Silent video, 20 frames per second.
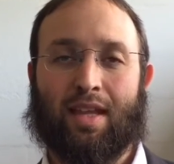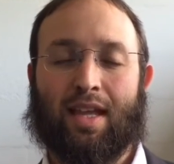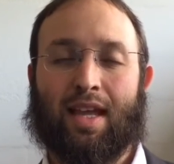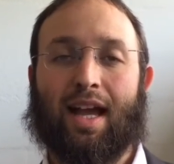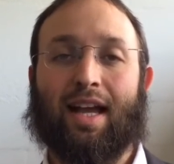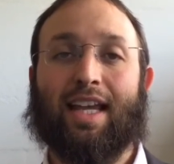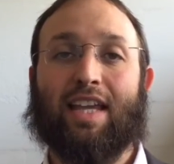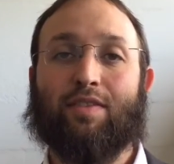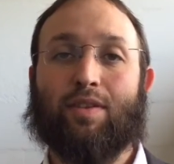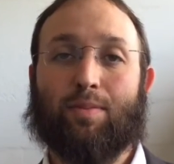
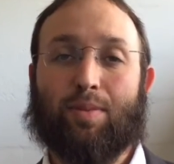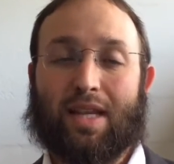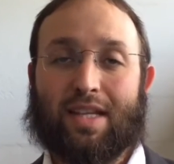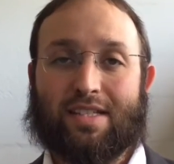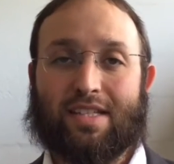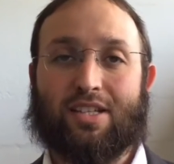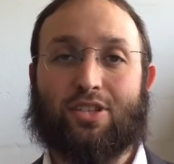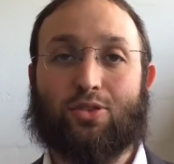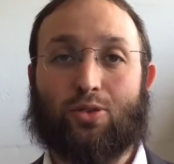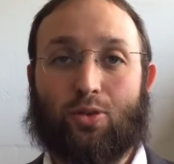I give a
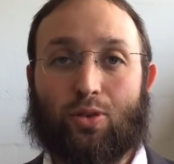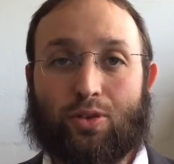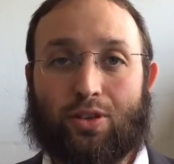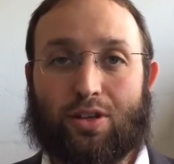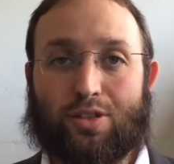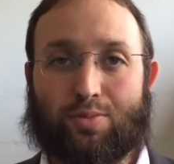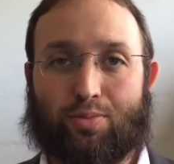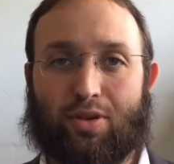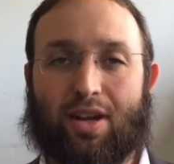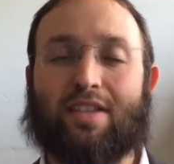blessing to all
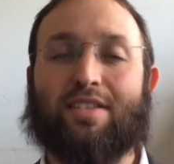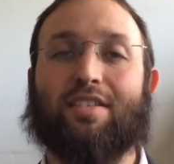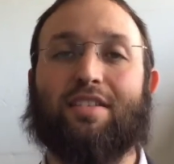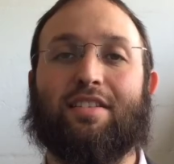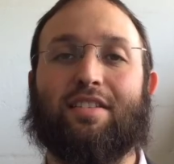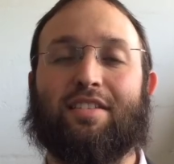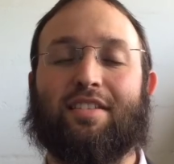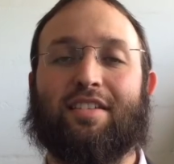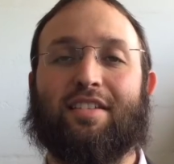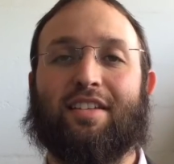those
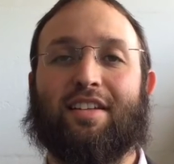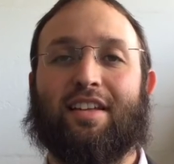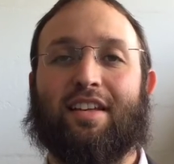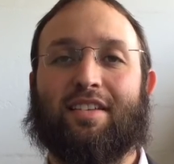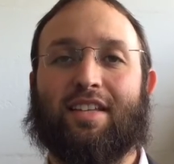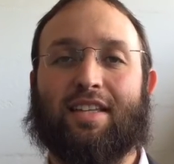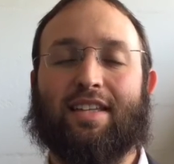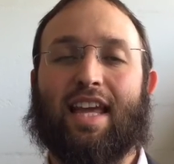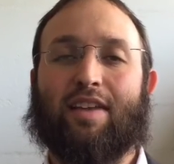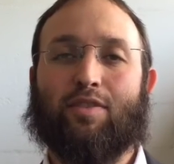present
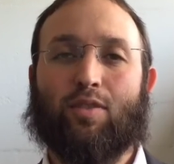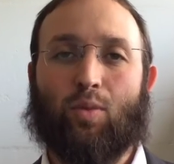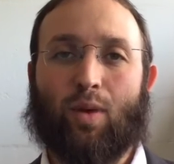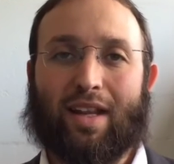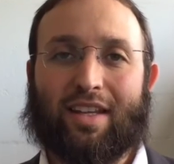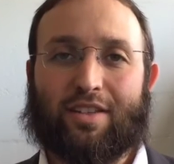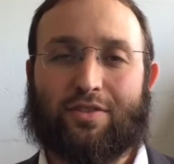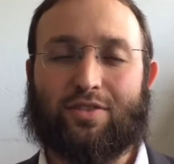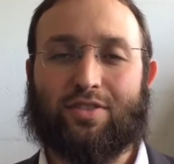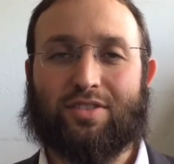that they have a
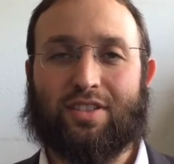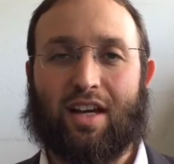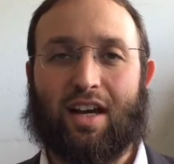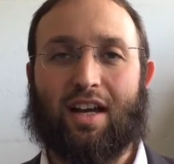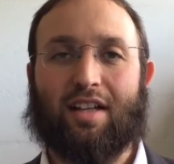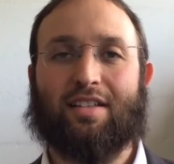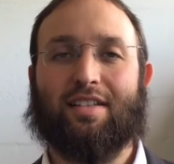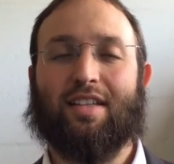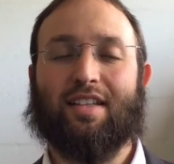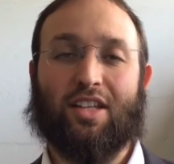wonderful
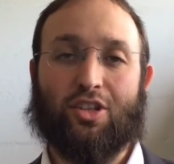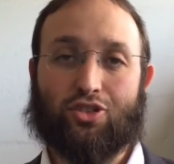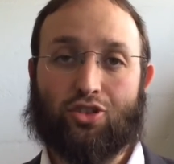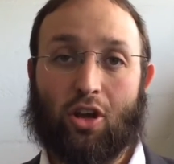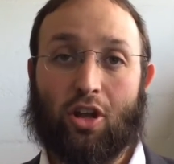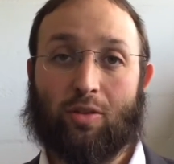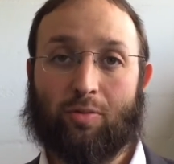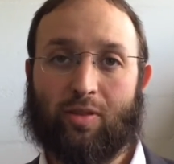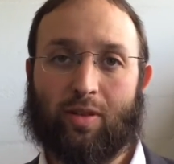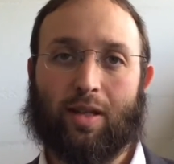night, an
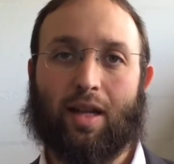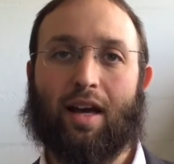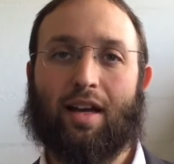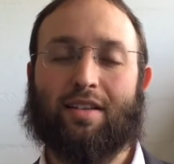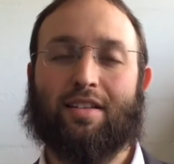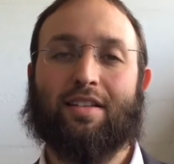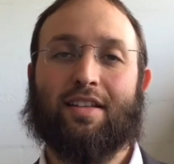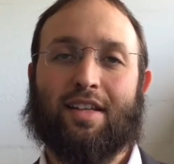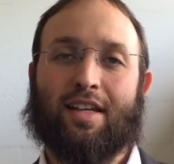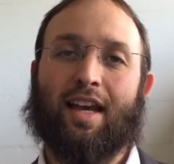enjoyable
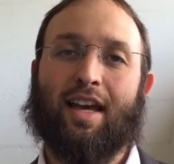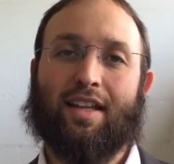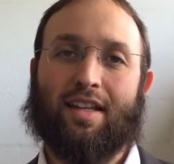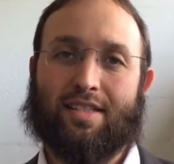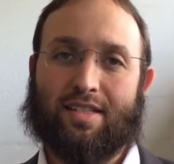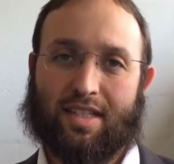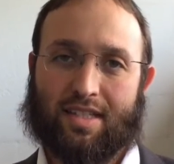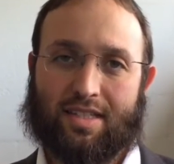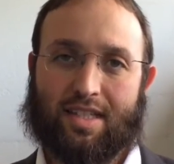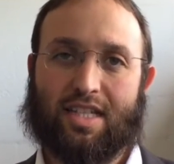night, and a
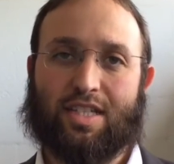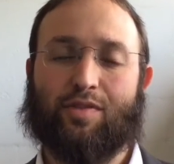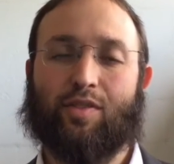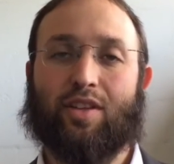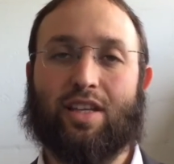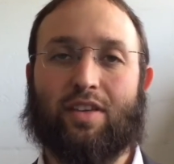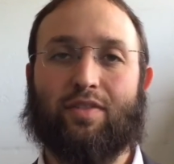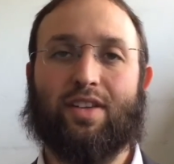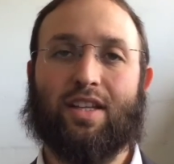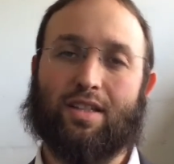
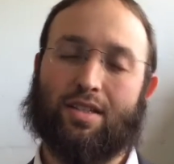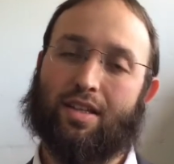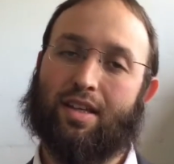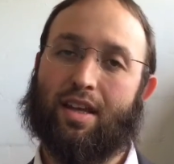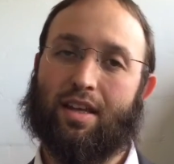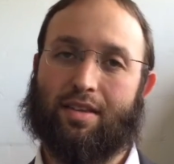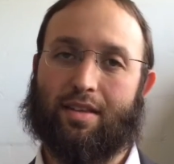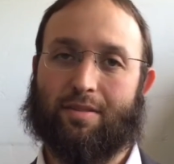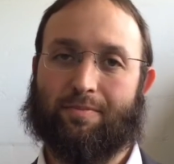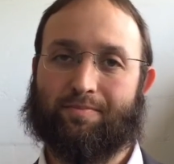successful evening
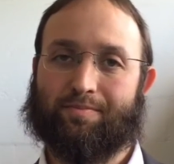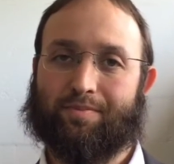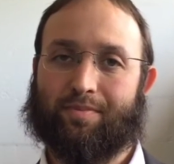together.